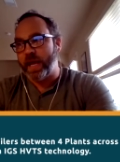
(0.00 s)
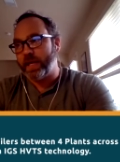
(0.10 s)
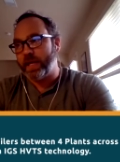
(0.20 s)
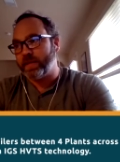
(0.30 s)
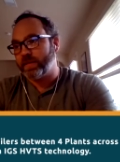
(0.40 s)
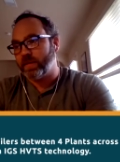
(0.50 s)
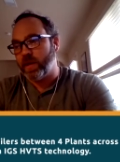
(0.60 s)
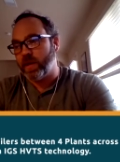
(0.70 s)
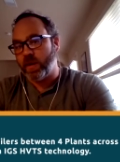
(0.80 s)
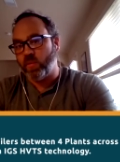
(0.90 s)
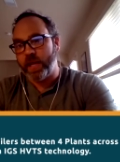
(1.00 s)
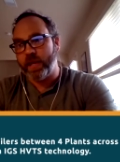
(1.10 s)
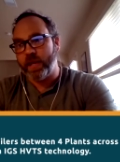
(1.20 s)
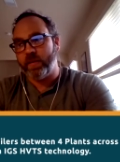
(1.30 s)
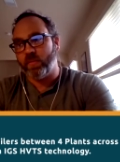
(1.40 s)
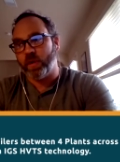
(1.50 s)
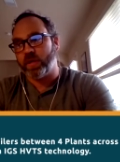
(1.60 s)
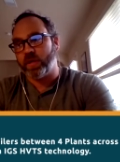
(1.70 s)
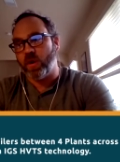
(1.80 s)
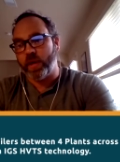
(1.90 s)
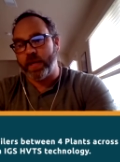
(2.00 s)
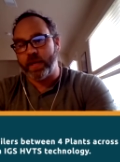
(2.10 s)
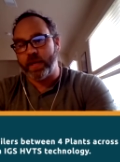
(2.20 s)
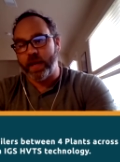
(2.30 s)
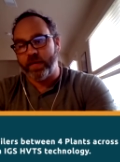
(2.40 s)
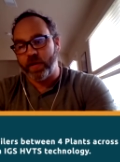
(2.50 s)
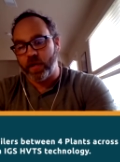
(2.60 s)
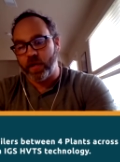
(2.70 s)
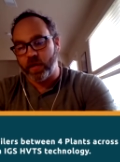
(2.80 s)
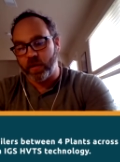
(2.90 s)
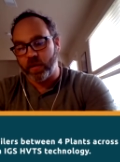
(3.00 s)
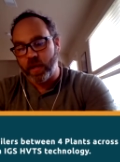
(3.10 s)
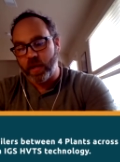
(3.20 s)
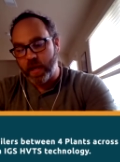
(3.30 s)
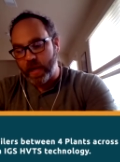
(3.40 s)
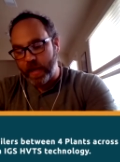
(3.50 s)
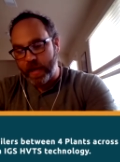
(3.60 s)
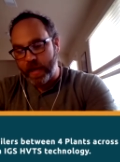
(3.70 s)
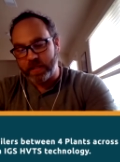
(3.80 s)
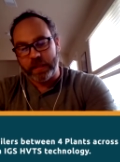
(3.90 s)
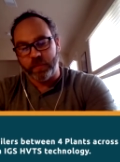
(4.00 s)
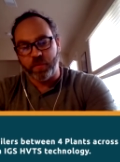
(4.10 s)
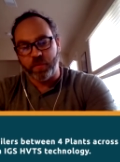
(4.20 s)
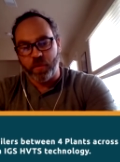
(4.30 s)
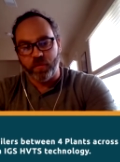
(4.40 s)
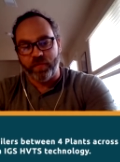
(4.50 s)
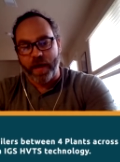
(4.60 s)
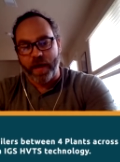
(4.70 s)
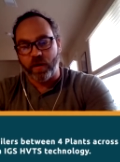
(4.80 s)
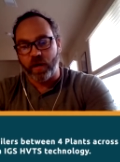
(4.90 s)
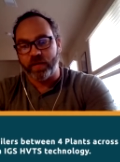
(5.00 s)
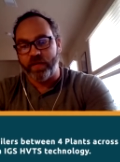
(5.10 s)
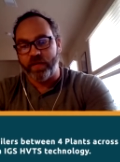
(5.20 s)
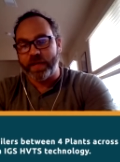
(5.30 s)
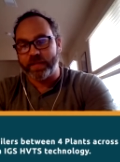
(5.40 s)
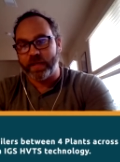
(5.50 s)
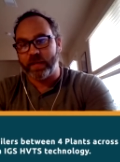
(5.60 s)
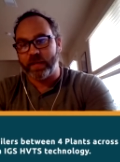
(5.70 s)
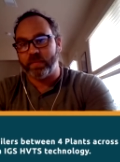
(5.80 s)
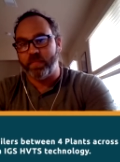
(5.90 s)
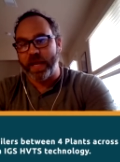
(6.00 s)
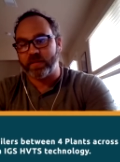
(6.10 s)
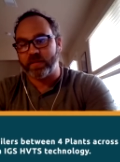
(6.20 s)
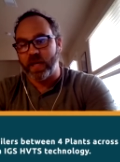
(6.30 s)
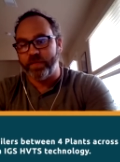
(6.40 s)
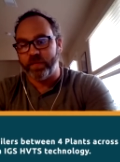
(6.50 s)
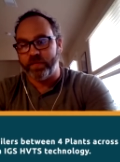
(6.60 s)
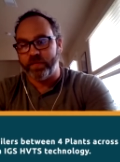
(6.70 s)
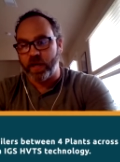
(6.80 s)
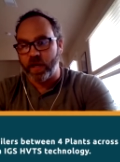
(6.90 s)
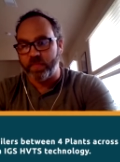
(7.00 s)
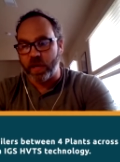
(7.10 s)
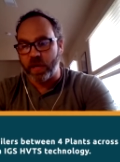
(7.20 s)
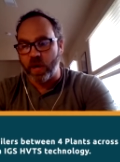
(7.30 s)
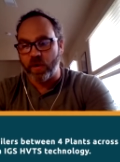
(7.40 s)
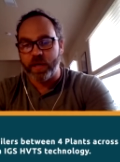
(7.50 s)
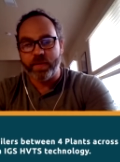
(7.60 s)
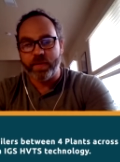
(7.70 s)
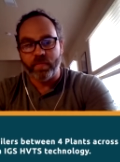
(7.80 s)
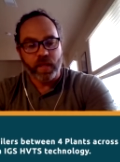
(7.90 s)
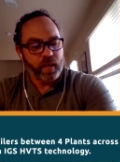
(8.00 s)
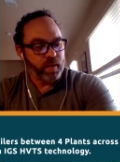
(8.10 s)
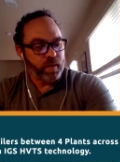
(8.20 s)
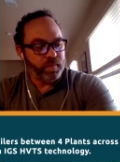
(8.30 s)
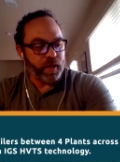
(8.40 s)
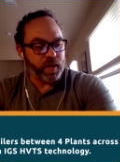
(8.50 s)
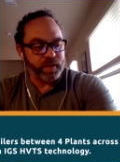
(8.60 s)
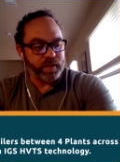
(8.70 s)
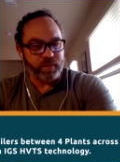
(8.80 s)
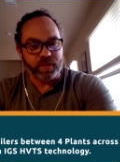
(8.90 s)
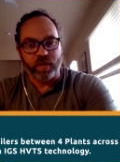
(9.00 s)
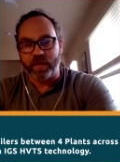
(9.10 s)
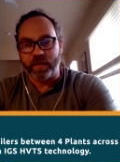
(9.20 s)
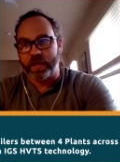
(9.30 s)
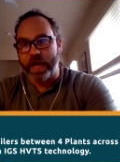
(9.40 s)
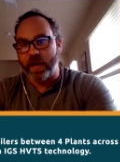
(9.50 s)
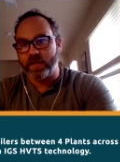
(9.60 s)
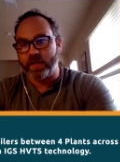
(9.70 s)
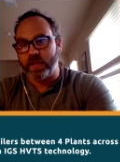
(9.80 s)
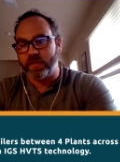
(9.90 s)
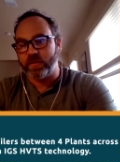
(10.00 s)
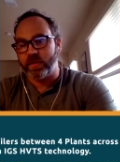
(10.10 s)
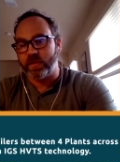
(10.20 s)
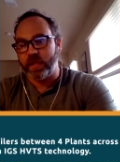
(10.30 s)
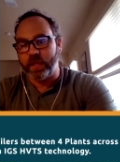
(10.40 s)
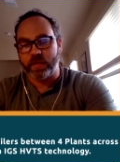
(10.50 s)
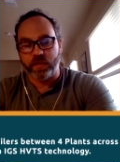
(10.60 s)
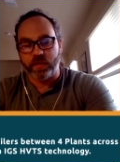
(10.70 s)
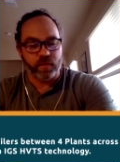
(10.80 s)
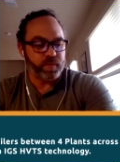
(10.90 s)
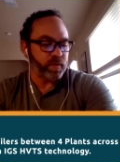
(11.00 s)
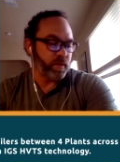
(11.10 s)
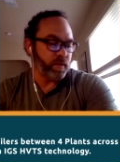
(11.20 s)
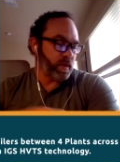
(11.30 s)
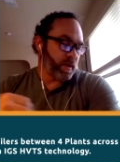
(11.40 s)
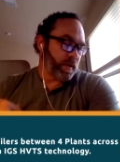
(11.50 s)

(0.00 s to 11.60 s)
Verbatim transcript: and uh, we would go in every year and actually remove that hard facing based off of uh, priority because it was starting to gouge into the uh, tubes.